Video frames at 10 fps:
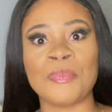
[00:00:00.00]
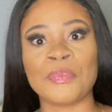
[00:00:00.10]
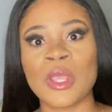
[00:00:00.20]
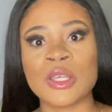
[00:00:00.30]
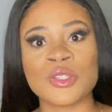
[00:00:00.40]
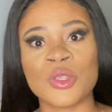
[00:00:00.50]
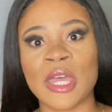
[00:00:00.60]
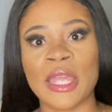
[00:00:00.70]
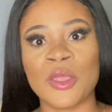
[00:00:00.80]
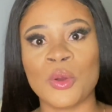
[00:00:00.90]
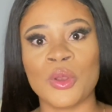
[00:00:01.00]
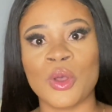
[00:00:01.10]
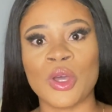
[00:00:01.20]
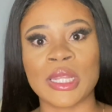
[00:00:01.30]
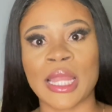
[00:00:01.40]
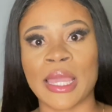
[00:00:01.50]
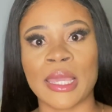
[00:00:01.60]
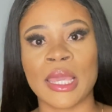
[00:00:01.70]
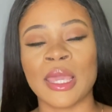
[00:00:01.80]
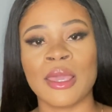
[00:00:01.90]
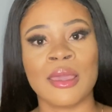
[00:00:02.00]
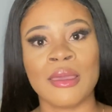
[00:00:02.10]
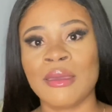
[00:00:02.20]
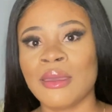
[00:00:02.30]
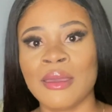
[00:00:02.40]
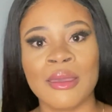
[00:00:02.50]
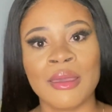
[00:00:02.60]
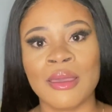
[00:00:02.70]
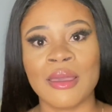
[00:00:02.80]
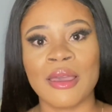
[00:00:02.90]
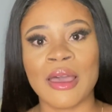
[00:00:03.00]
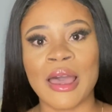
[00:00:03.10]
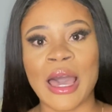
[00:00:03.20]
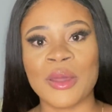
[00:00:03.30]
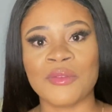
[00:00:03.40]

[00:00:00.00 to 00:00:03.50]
so that you're not like out